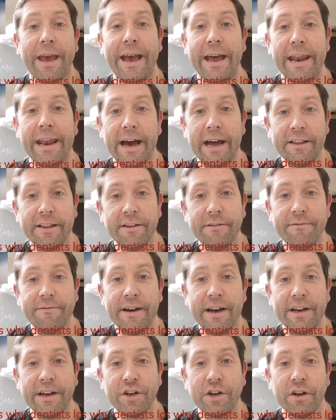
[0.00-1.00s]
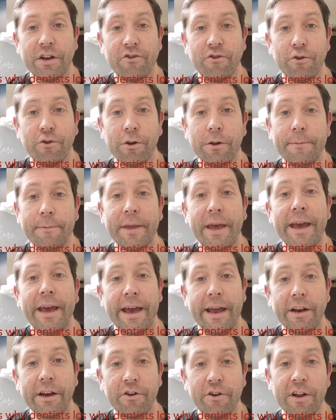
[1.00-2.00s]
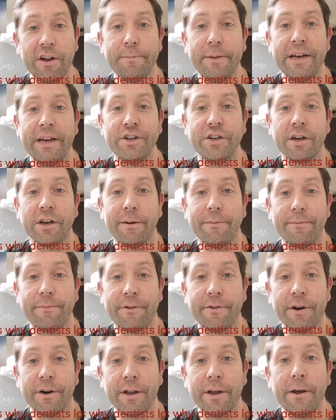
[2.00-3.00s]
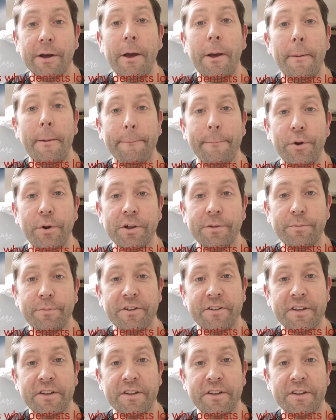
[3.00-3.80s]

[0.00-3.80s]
enhance infection control, increase patient comfort, boost